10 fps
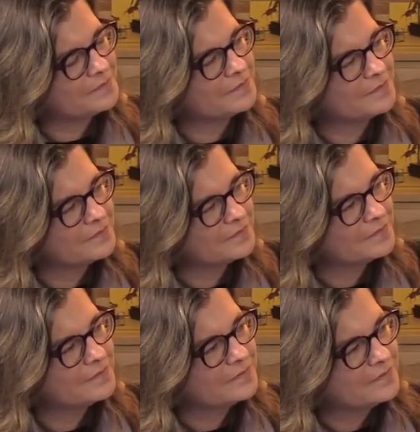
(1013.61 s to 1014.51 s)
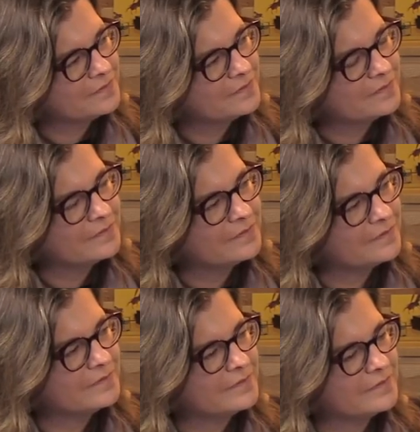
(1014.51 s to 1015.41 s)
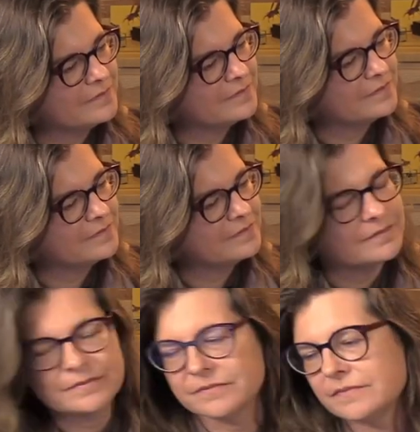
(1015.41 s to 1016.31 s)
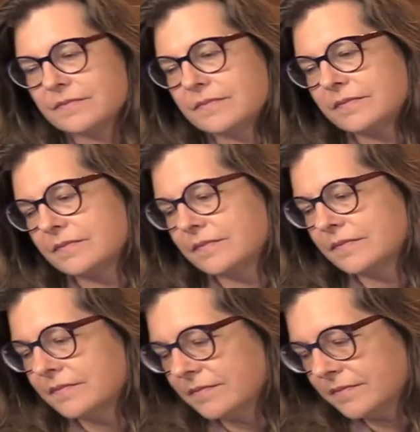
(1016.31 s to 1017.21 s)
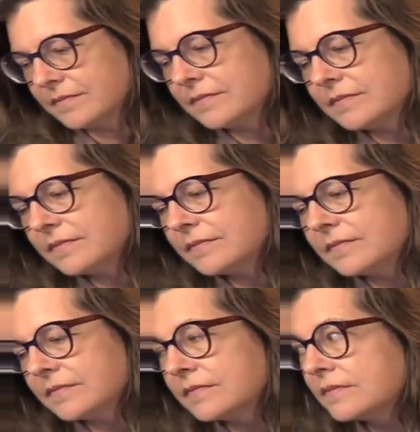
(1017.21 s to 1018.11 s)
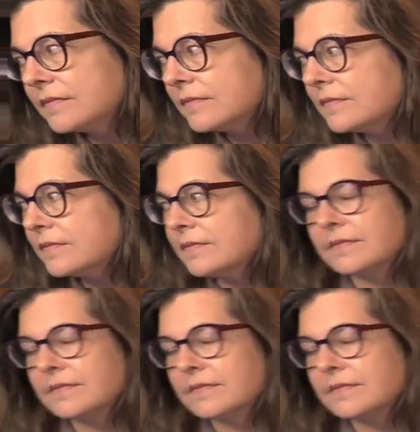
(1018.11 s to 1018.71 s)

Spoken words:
The person shown says nothing.